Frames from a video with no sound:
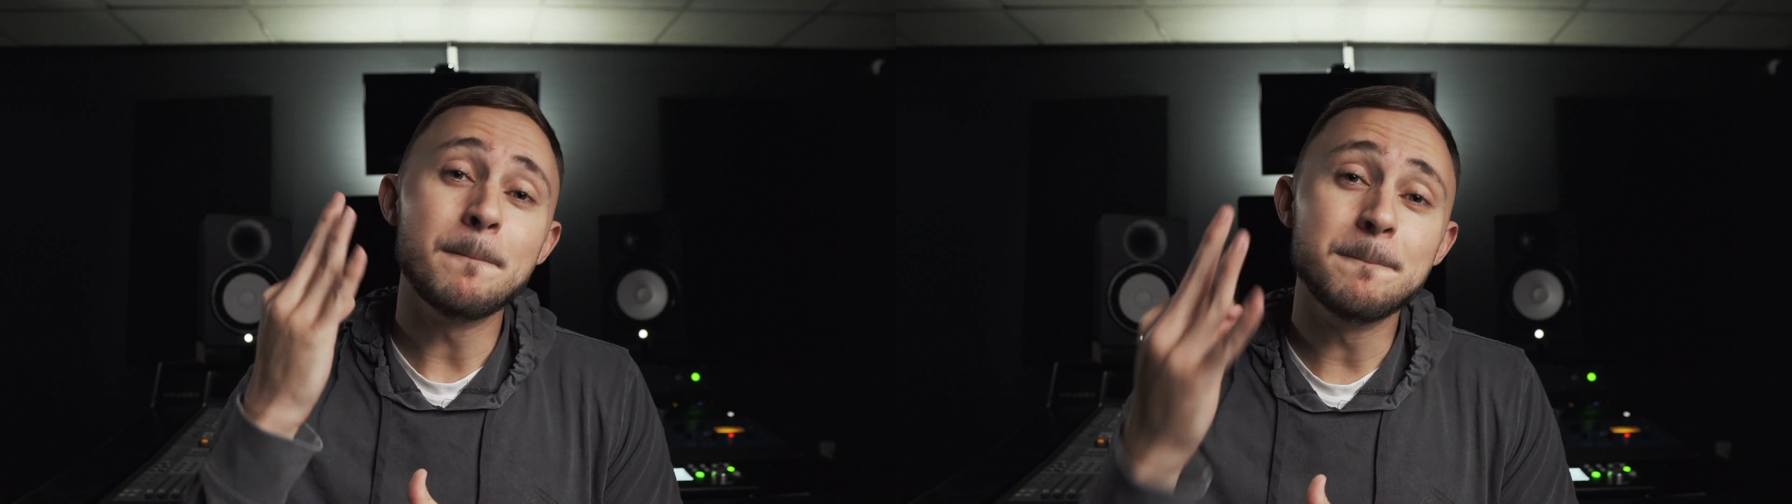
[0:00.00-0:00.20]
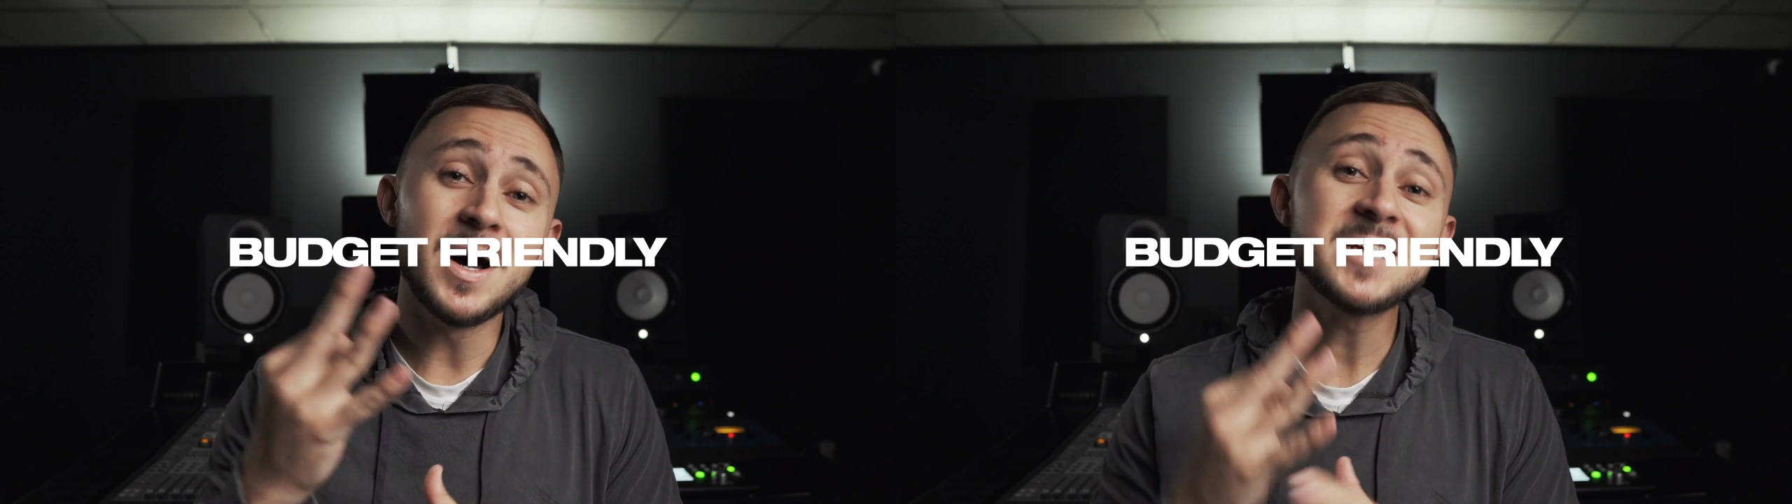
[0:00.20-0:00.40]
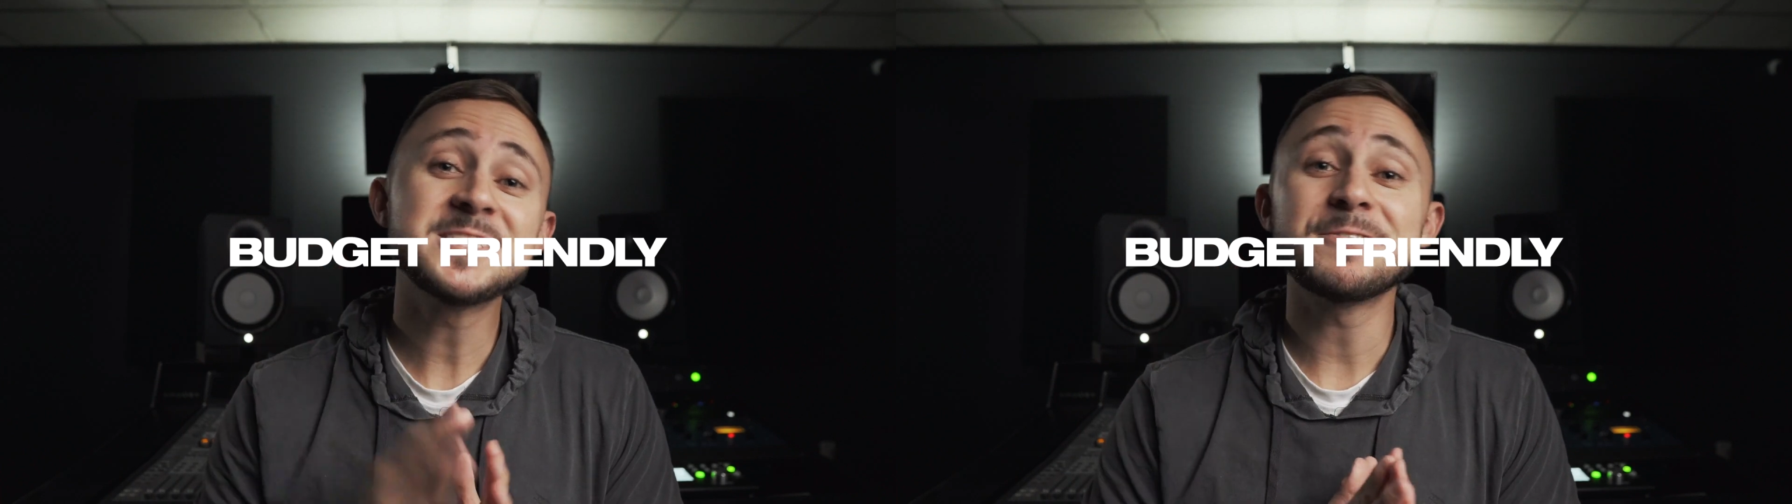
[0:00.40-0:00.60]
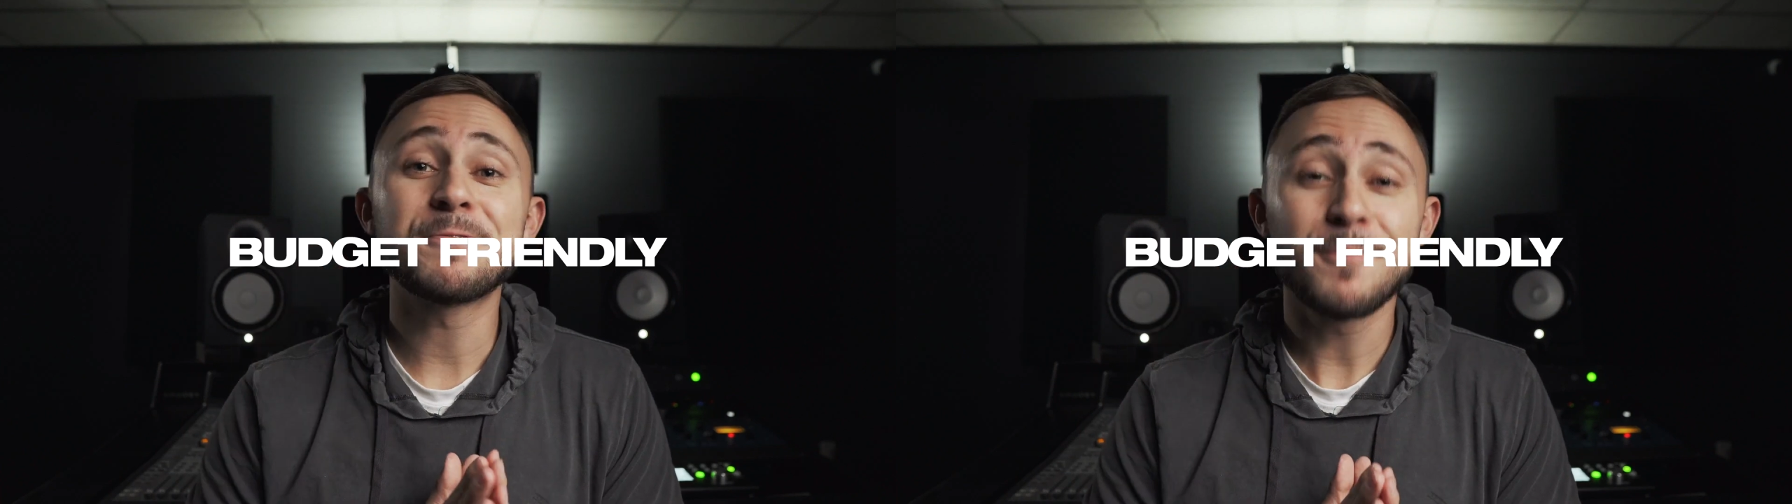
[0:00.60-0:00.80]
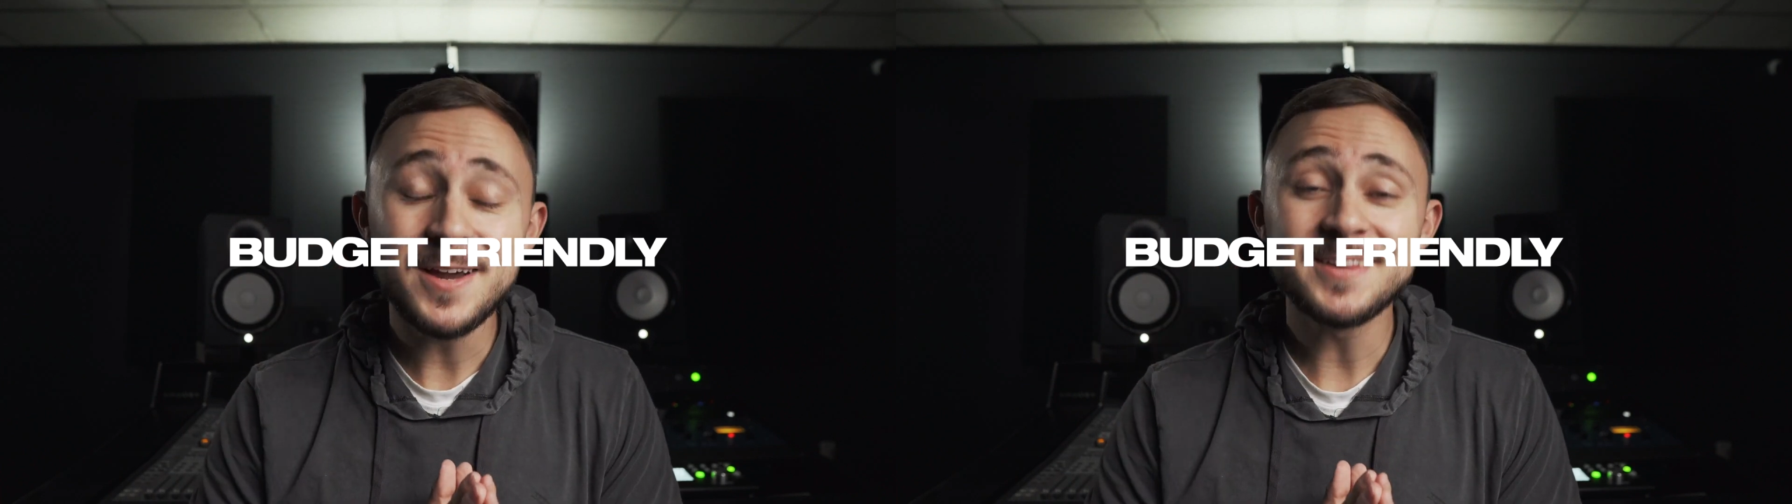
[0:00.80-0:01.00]

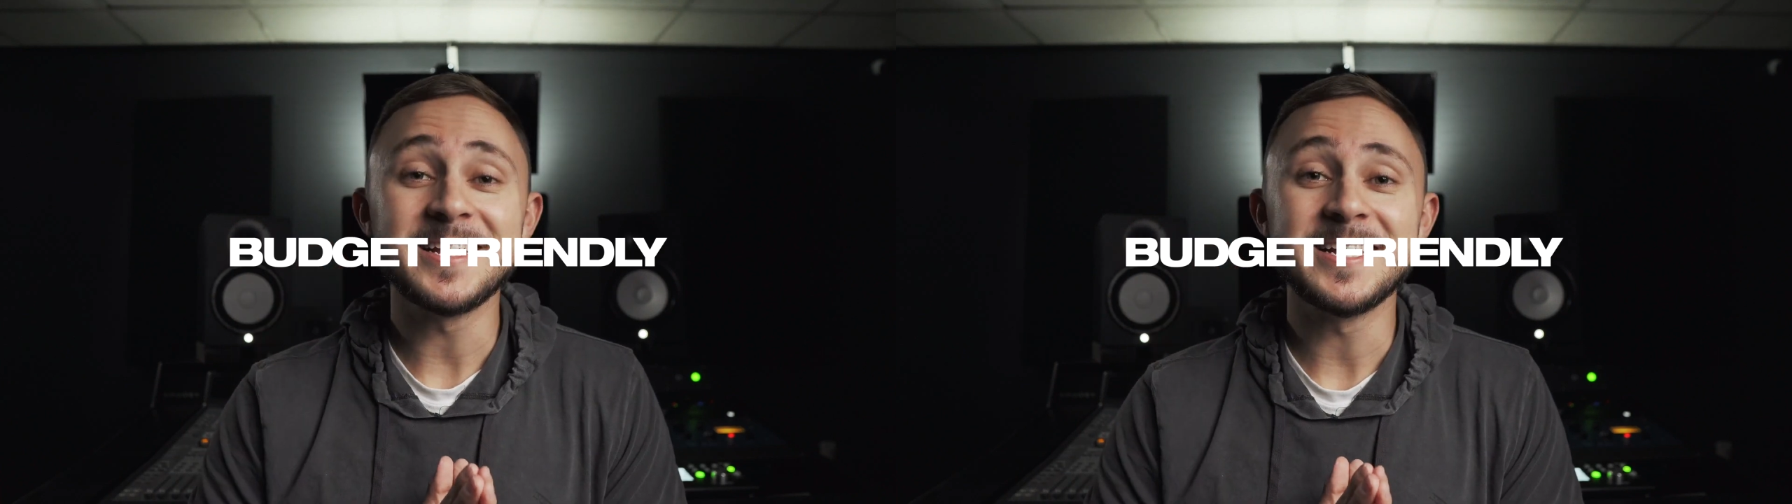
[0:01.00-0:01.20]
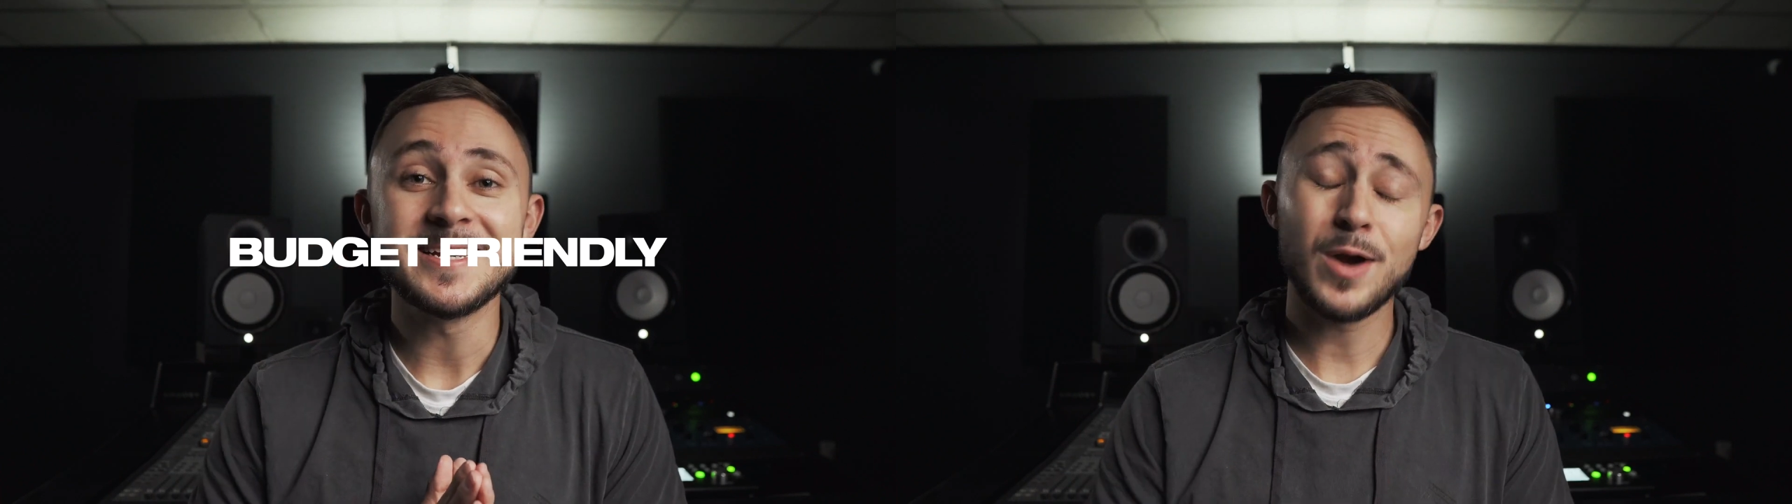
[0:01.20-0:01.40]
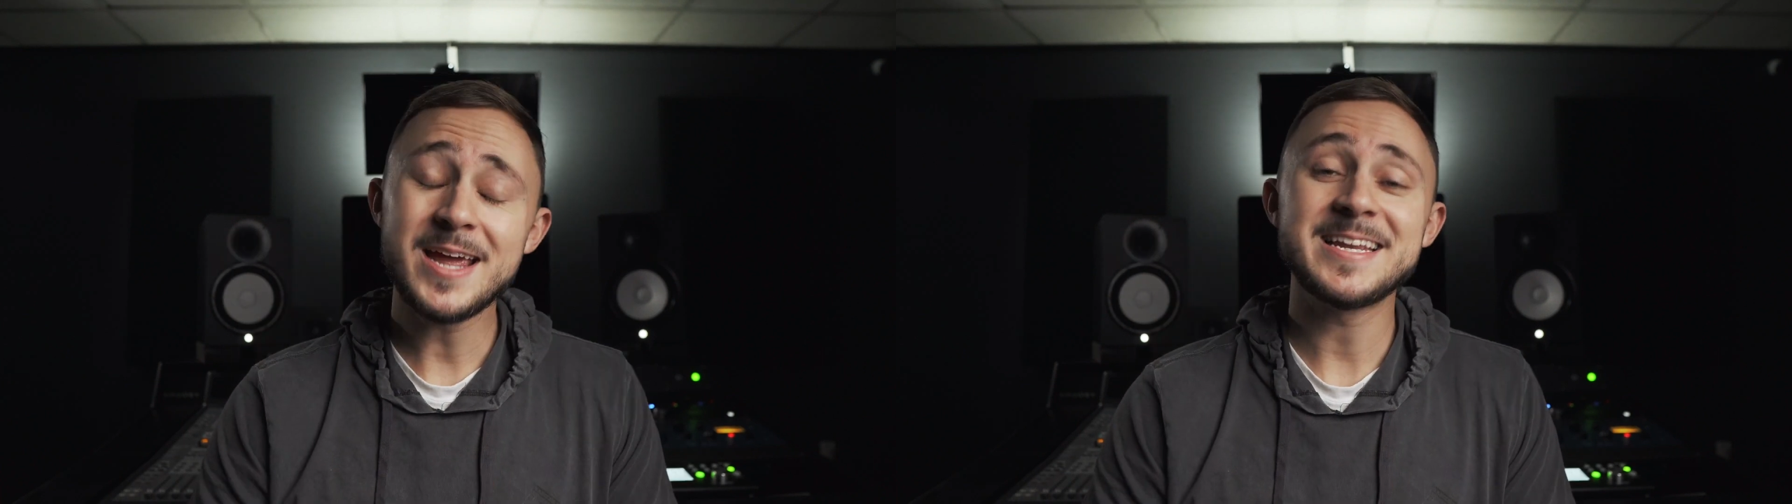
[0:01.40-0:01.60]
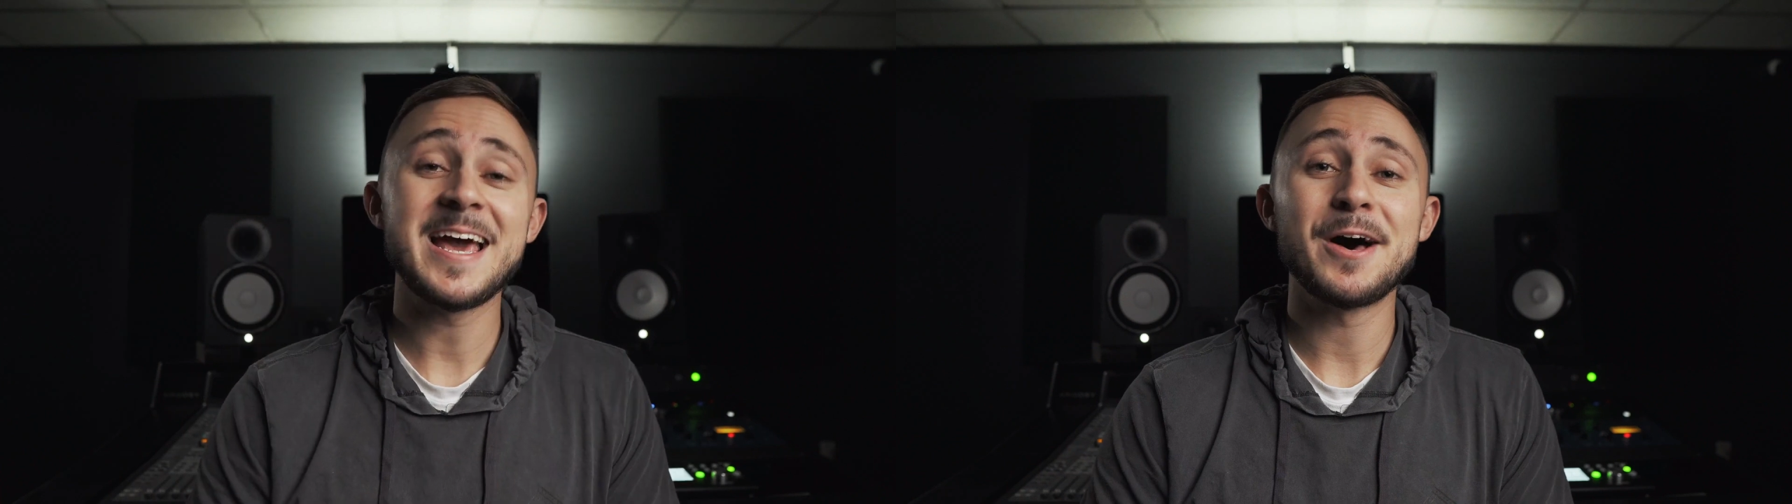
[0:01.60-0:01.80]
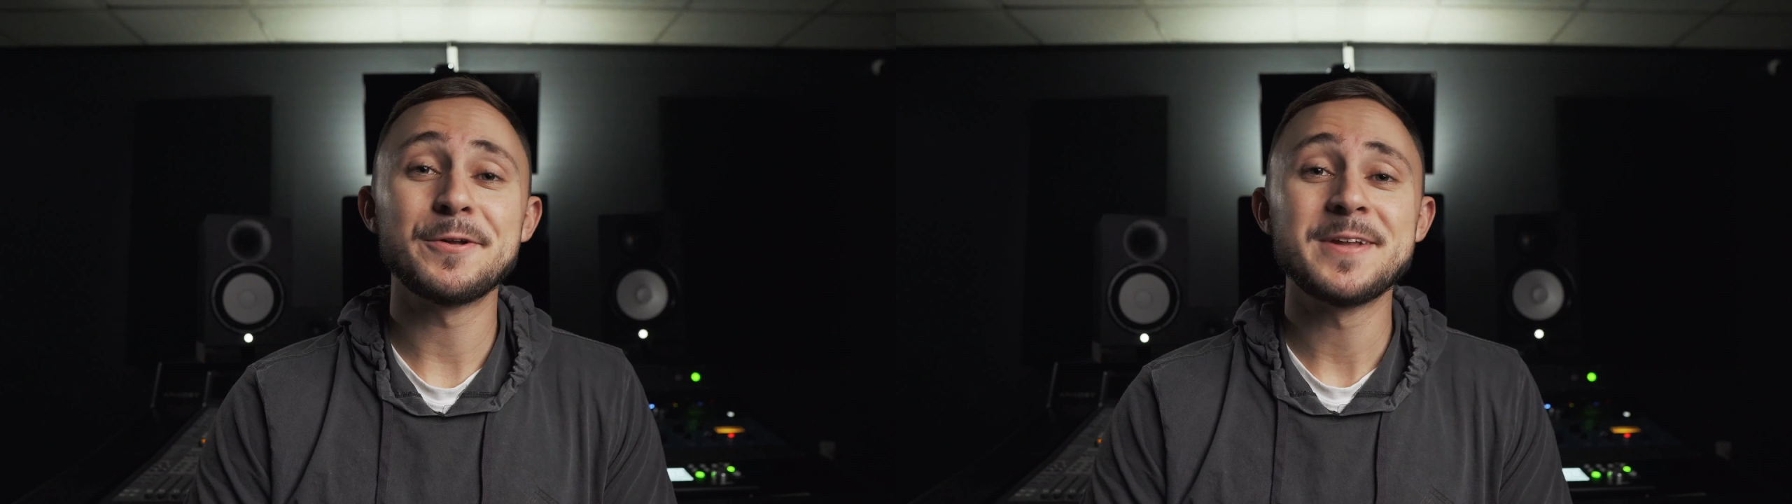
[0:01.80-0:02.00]
budget-friendly breakdown